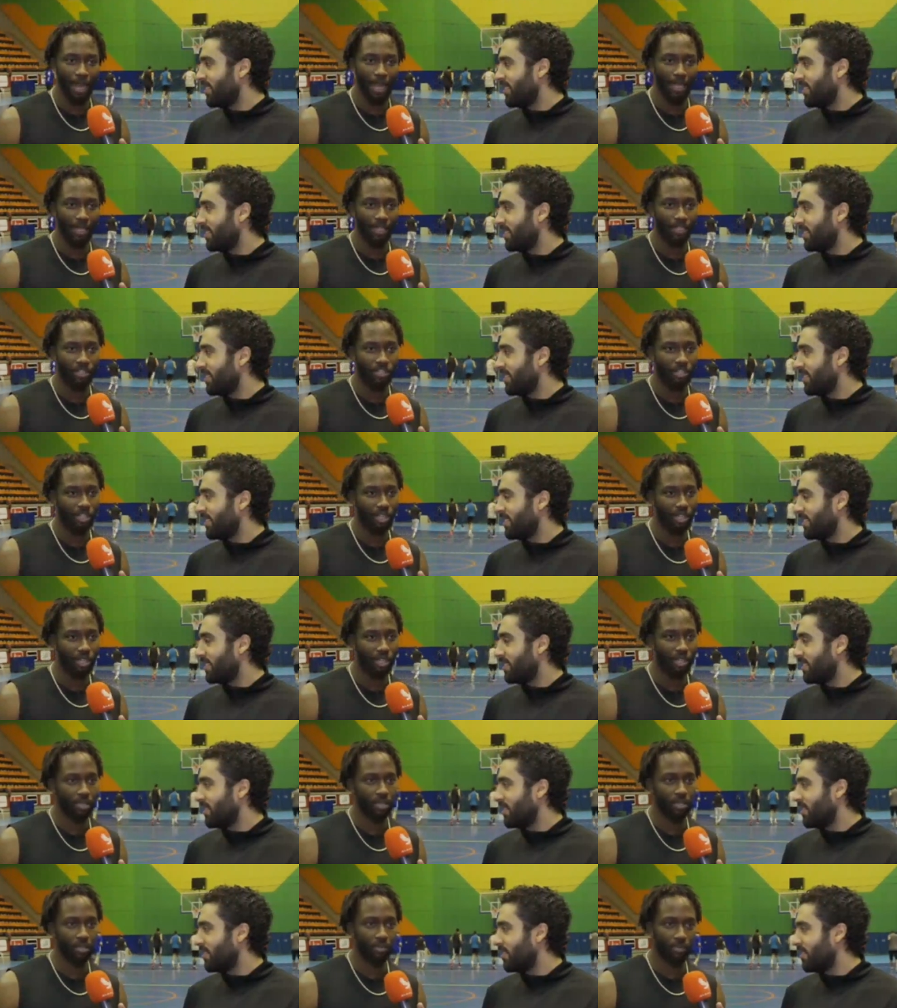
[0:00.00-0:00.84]
Speaker 1: that I could
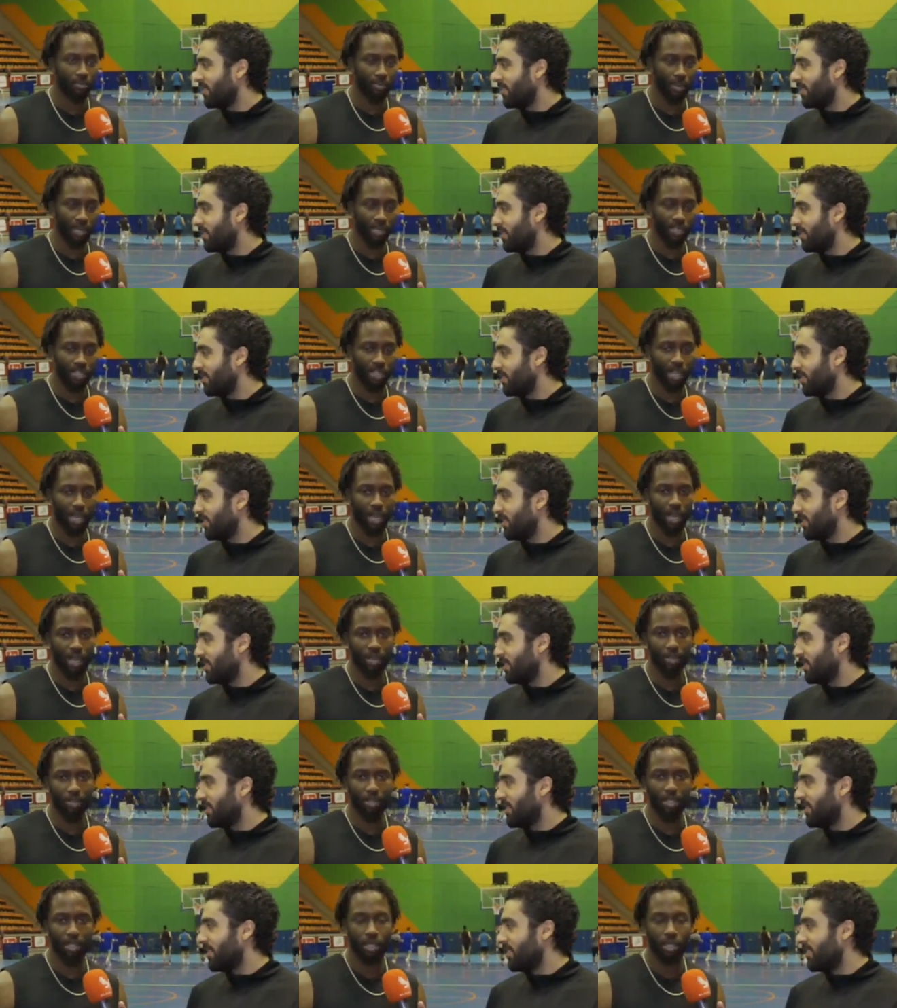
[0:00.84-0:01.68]
share my
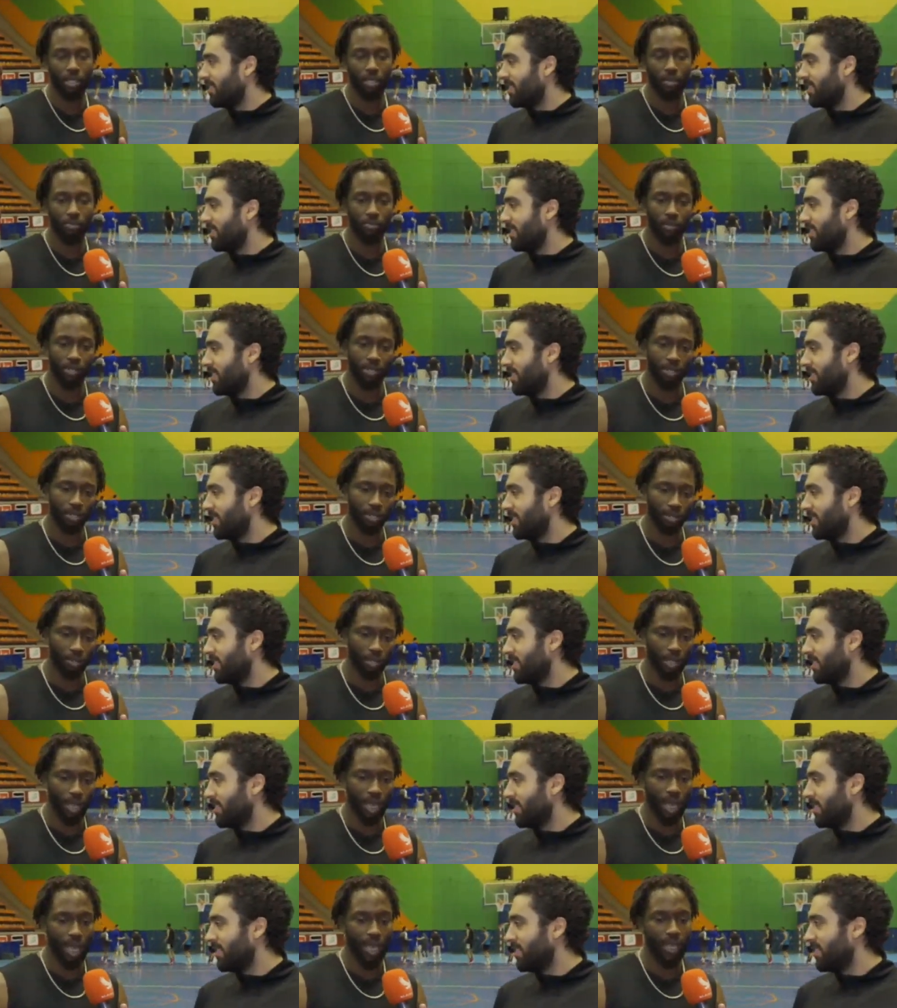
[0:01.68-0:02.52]
child with
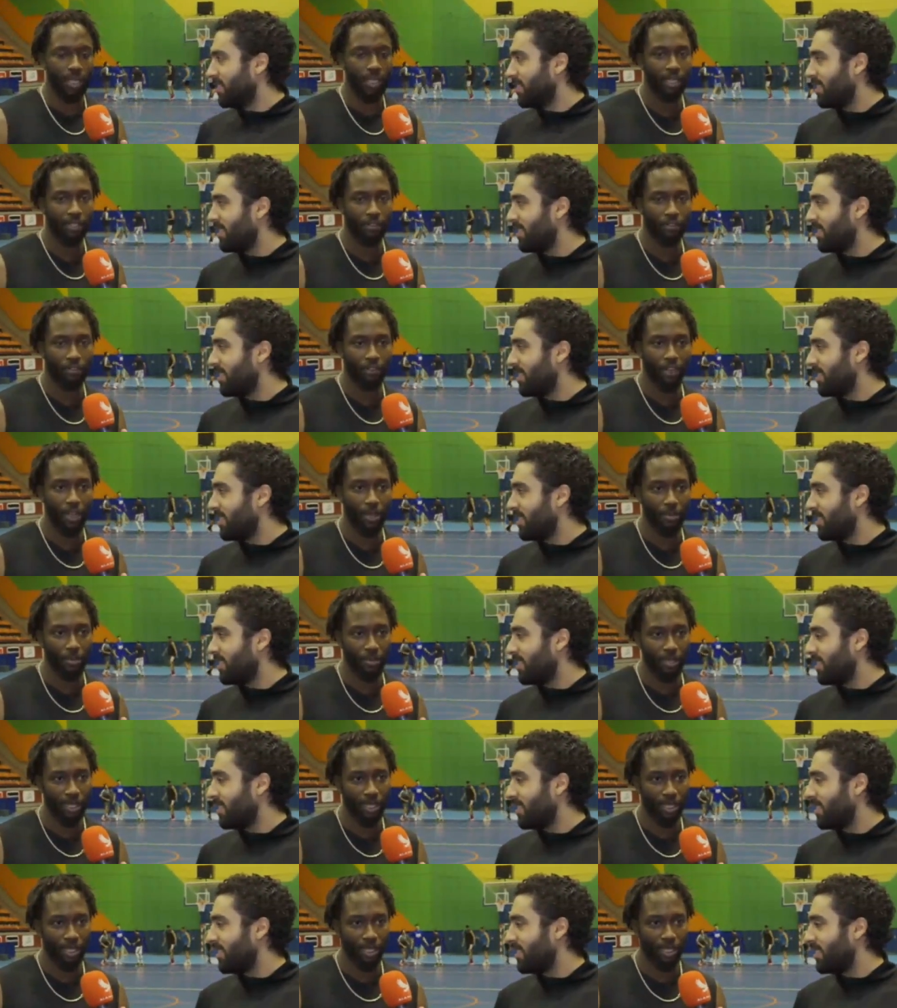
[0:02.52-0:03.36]
the Al Ahly
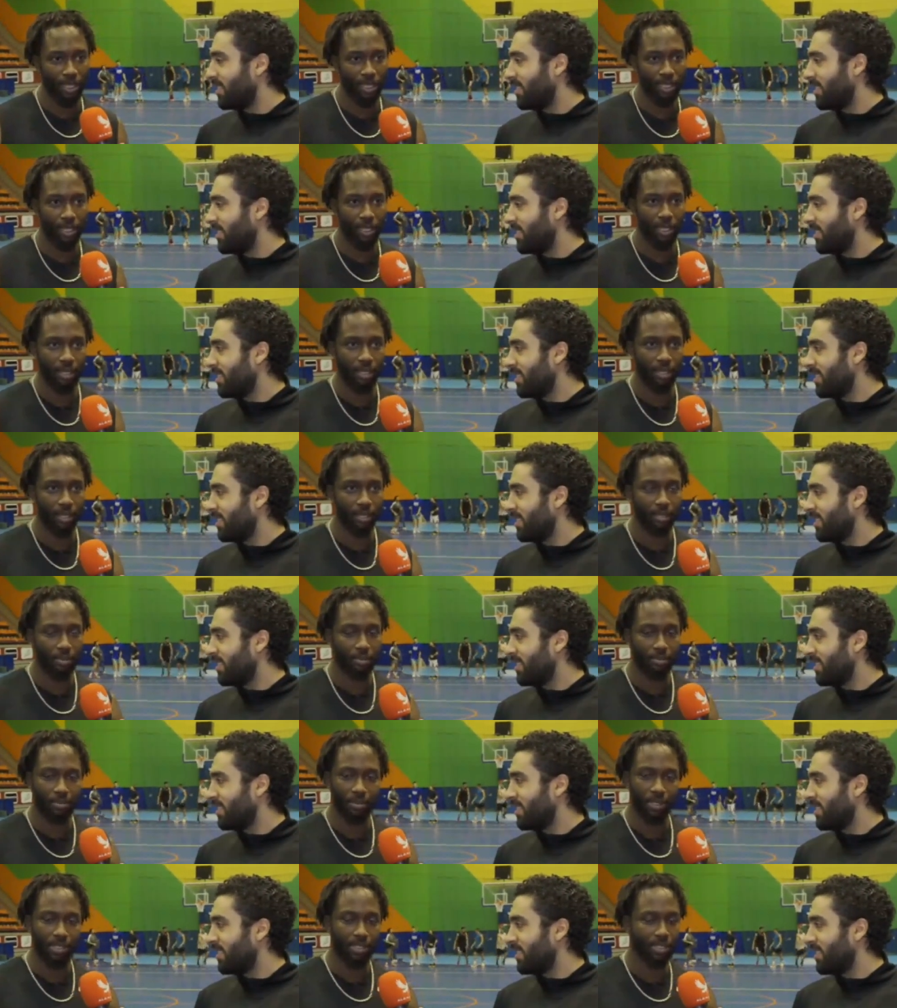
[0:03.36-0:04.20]
family, and
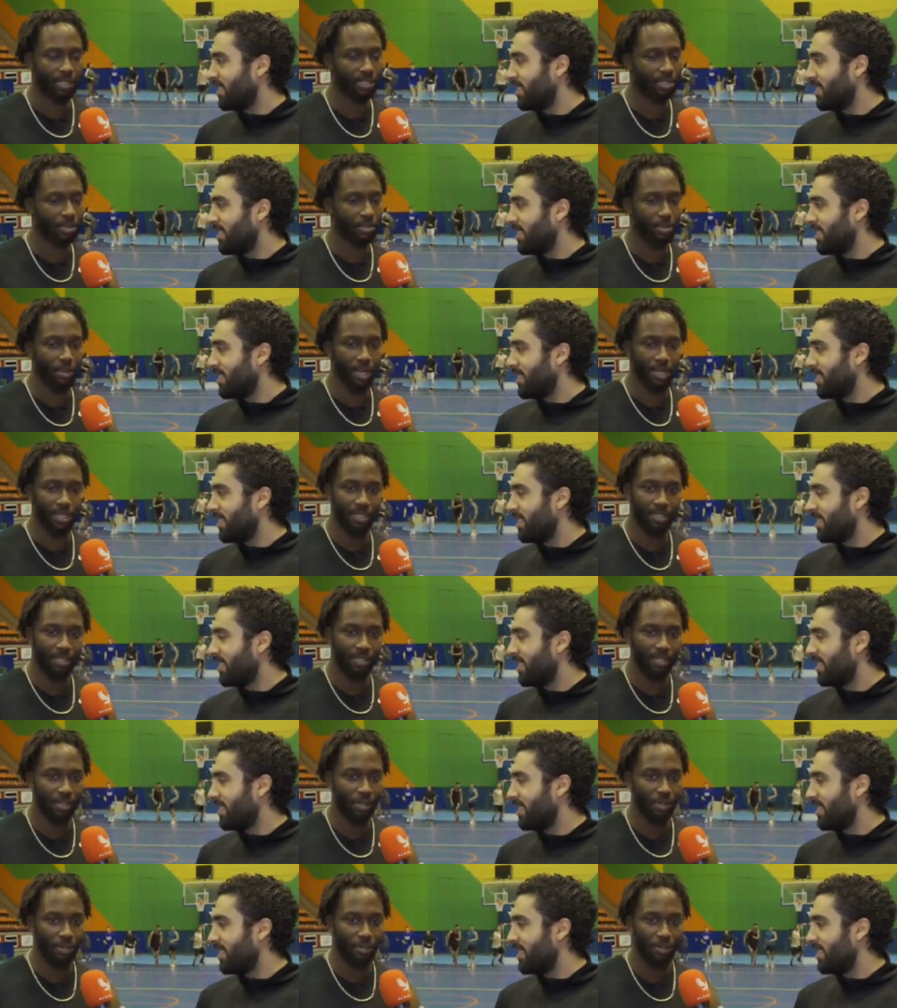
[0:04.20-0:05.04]
it's just a
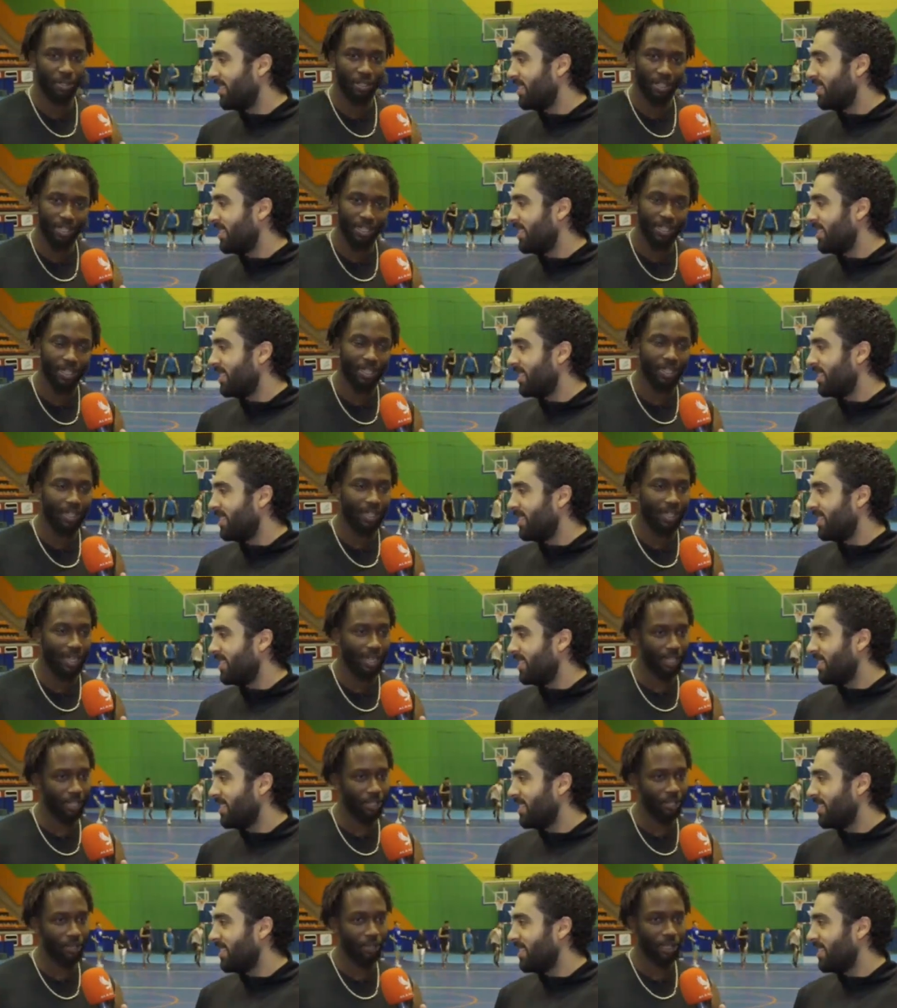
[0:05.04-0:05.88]
blessing. So
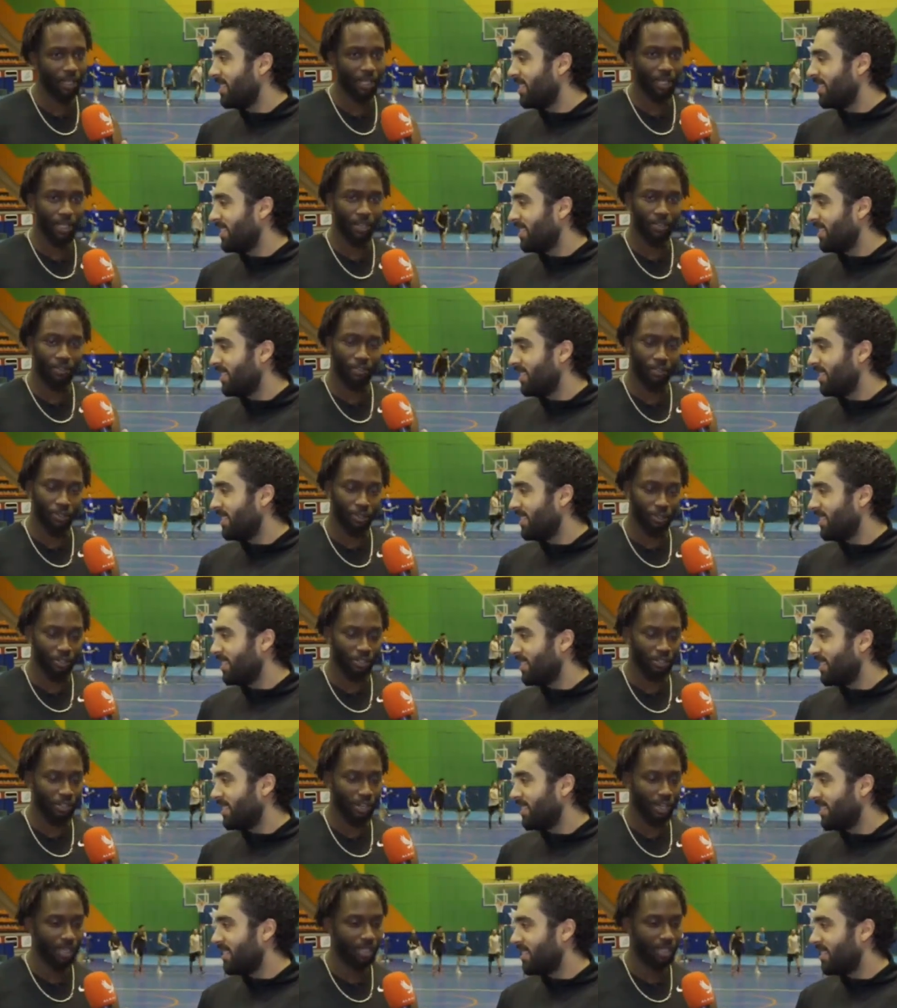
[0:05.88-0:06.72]
thank you again. It feels